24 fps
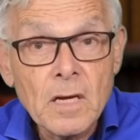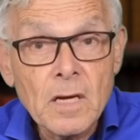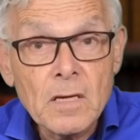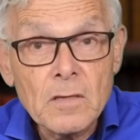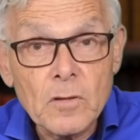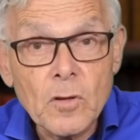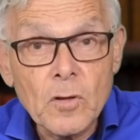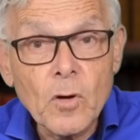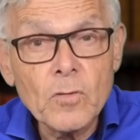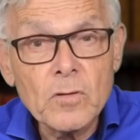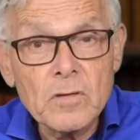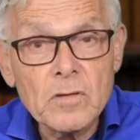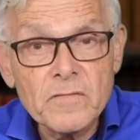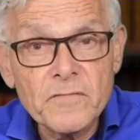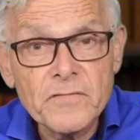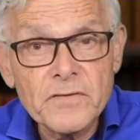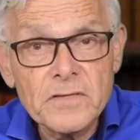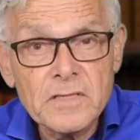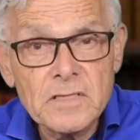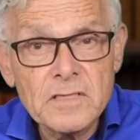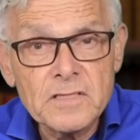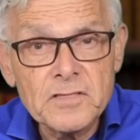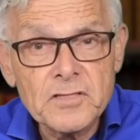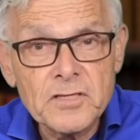local
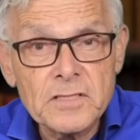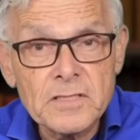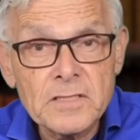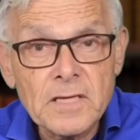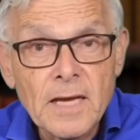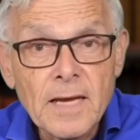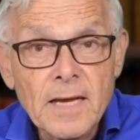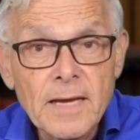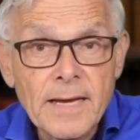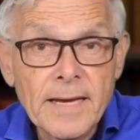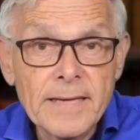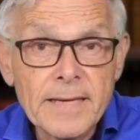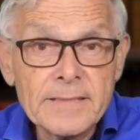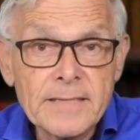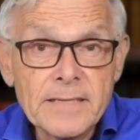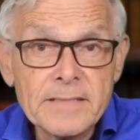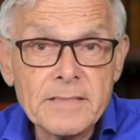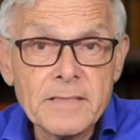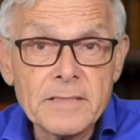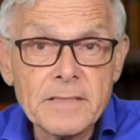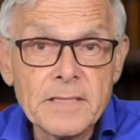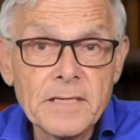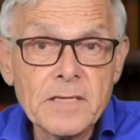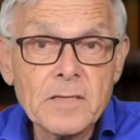villages and at
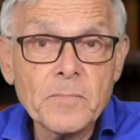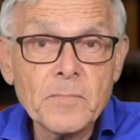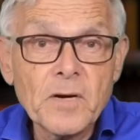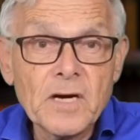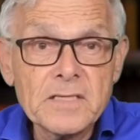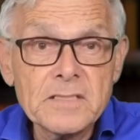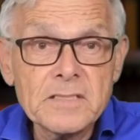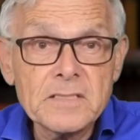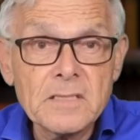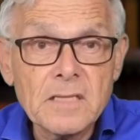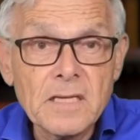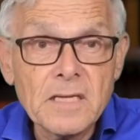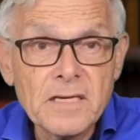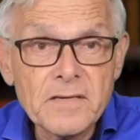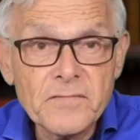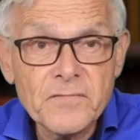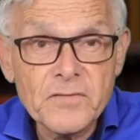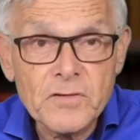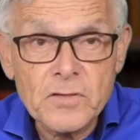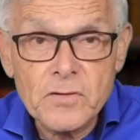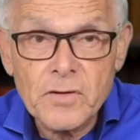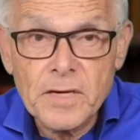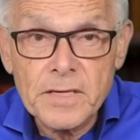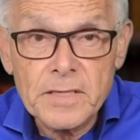the nearby slave
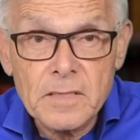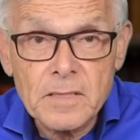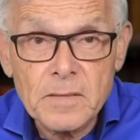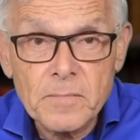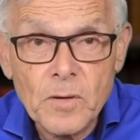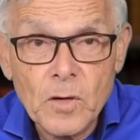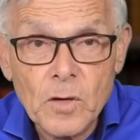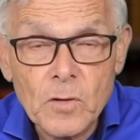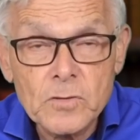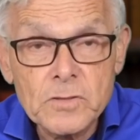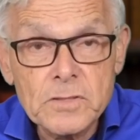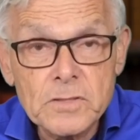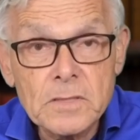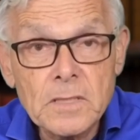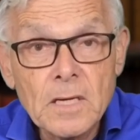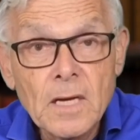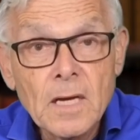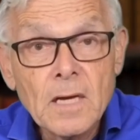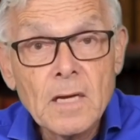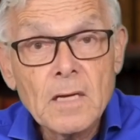trading post,